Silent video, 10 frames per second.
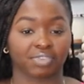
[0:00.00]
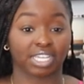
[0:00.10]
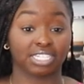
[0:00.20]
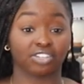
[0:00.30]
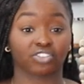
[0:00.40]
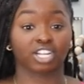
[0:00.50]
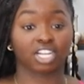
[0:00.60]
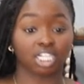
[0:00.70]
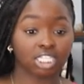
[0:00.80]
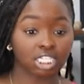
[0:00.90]
a different
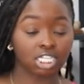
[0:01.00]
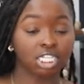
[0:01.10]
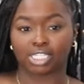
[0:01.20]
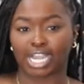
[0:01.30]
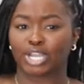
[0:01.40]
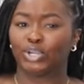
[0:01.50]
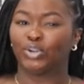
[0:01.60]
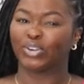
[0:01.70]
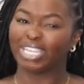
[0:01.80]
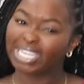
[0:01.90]
color, like a
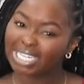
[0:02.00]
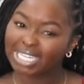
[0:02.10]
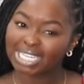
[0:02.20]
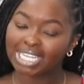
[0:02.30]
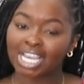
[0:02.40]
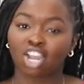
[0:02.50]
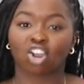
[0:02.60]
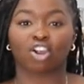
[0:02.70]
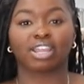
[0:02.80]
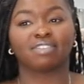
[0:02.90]
green
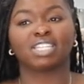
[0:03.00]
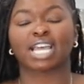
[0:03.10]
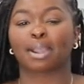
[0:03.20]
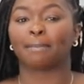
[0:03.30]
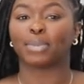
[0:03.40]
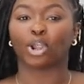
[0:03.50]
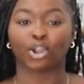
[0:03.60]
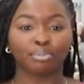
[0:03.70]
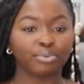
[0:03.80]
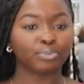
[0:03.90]
or even like a
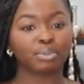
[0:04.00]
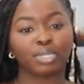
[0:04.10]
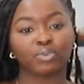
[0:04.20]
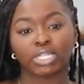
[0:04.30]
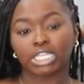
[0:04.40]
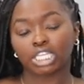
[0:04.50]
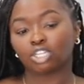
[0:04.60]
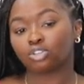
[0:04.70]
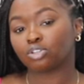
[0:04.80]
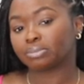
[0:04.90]
purple would be really
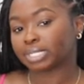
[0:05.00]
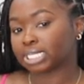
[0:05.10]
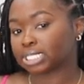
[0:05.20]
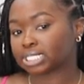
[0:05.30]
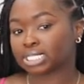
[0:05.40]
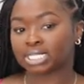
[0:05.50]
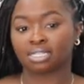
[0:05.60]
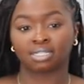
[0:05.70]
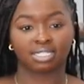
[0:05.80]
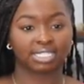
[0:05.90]
cute. But
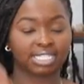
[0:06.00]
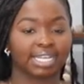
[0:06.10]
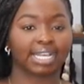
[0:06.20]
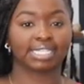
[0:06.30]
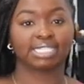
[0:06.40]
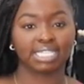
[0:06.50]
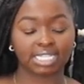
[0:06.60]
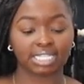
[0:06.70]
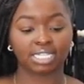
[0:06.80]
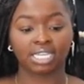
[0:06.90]
ten out of
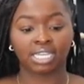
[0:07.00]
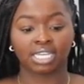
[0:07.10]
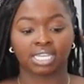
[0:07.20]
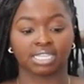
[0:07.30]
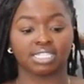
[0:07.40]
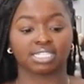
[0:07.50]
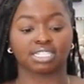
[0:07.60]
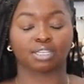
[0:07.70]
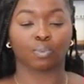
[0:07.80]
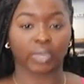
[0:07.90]
ten, this
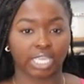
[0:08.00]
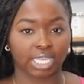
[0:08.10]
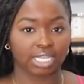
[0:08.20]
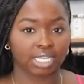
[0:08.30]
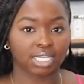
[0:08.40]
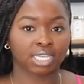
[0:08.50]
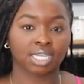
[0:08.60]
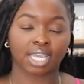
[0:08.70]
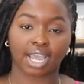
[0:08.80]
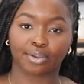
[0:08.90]
is a win.
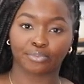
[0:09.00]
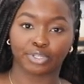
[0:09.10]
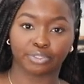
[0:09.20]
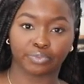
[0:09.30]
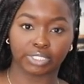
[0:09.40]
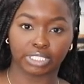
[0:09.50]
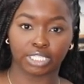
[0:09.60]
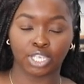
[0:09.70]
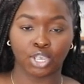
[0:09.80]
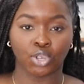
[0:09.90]
I really,
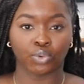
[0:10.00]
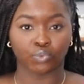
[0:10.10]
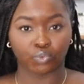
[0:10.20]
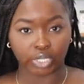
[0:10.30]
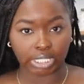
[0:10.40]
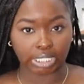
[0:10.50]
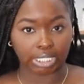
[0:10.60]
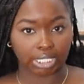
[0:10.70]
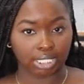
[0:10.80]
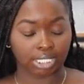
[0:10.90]
really,
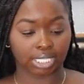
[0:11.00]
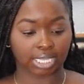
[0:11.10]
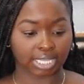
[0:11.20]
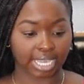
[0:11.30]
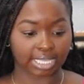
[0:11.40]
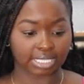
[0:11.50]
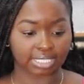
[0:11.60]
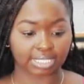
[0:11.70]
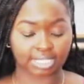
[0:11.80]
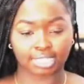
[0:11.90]
really like this.